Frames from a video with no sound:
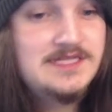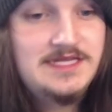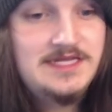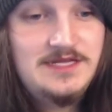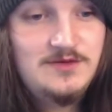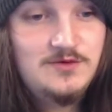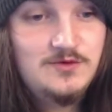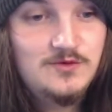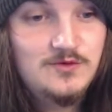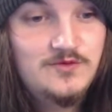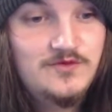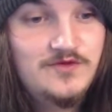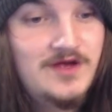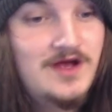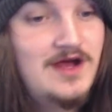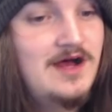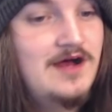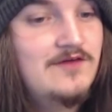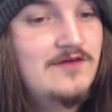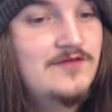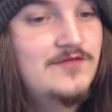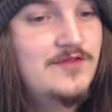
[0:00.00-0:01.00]
equal to
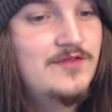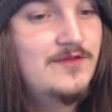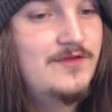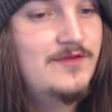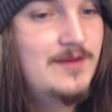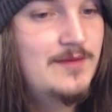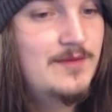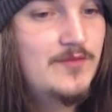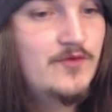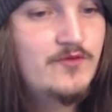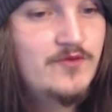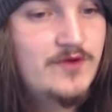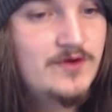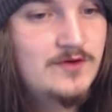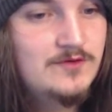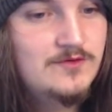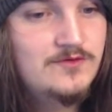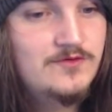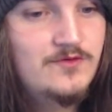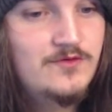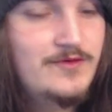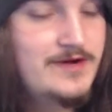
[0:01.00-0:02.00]
half the number
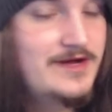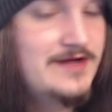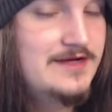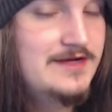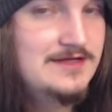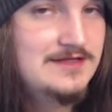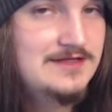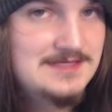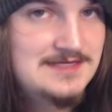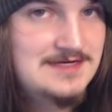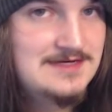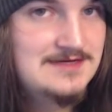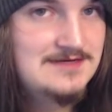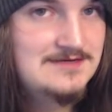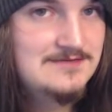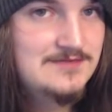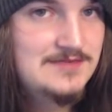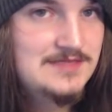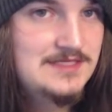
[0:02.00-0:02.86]
rolled, rounded down.